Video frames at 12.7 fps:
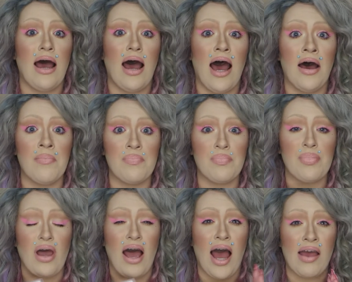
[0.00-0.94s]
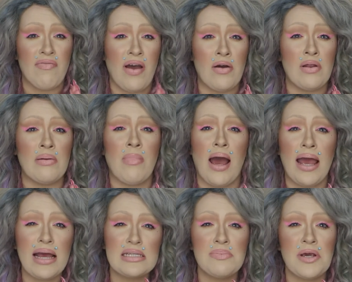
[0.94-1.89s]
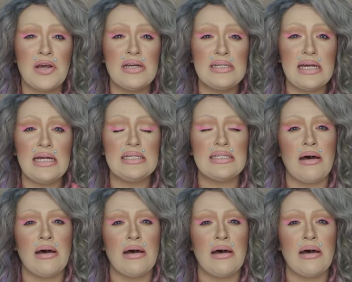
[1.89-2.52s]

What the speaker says: I found in my experiences,